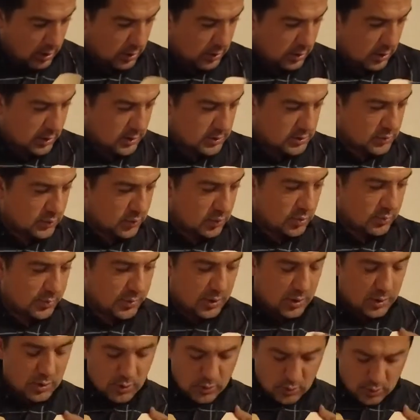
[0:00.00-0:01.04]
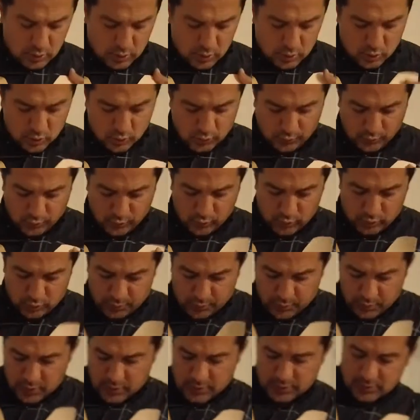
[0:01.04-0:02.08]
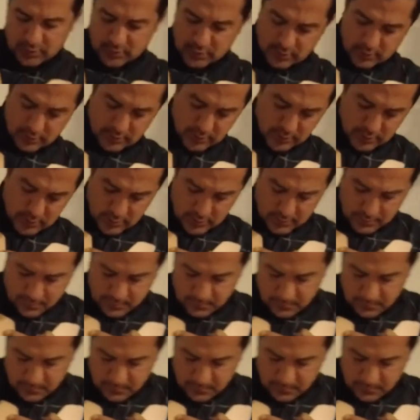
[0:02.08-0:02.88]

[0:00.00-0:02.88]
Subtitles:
These will be the two front pieces,